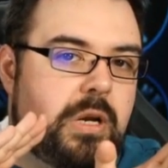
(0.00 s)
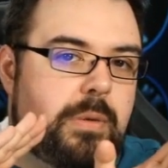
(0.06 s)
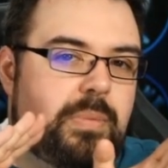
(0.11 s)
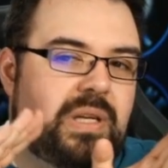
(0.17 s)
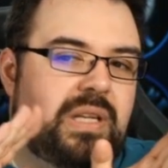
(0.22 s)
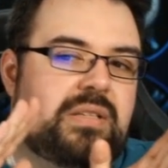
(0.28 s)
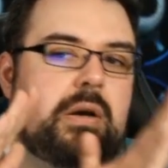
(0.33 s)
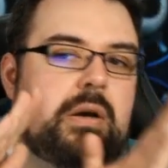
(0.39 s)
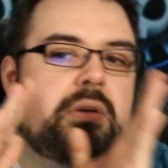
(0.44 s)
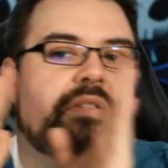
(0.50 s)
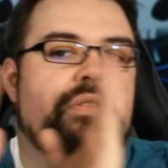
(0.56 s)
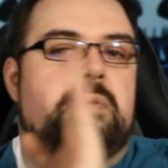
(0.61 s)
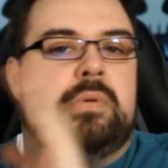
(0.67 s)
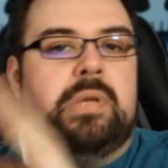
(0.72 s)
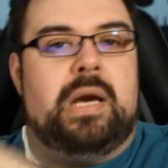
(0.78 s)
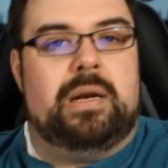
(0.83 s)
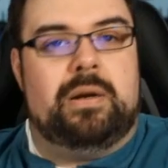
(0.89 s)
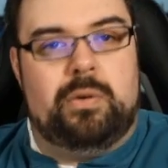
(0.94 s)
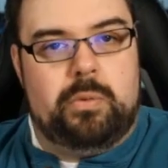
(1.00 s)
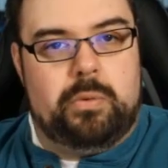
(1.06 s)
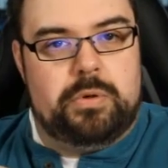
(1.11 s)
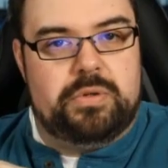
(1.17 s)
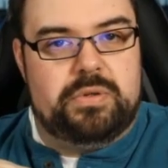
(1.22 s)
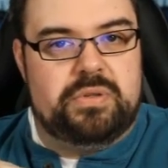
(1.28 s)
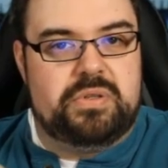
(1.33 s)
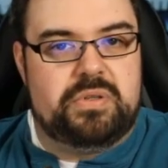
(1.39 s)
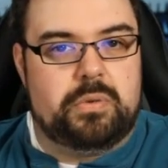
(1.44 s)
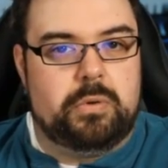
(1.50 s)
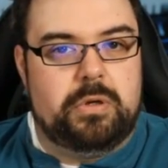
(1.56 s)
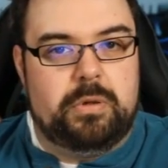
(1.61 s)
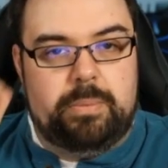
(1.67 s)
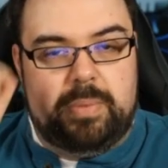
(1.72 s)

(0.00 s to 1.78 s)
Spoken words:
but it's also not an origin story